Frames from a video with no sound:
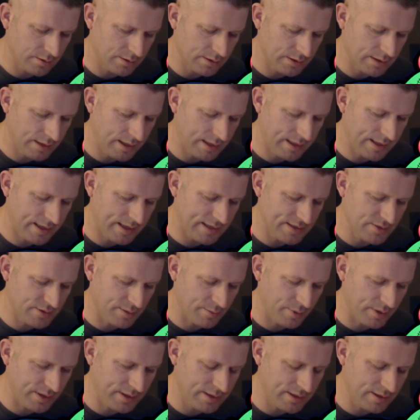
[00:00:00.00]
Hey guys,
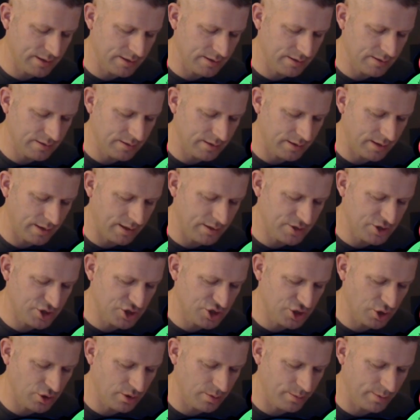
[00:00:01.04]
I'm right here. I just
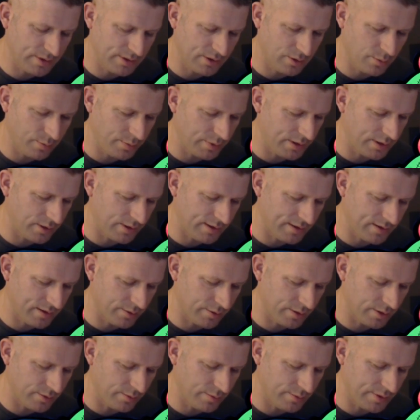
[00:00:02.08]
showed him a little bit. Okay, there
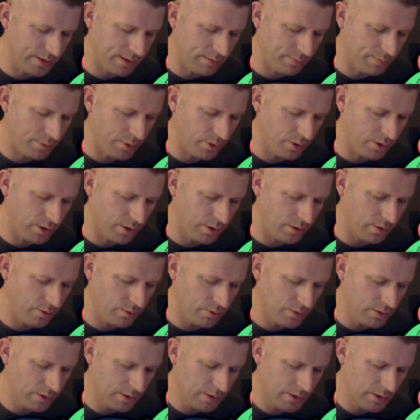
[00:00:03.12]
we go. We got Poco.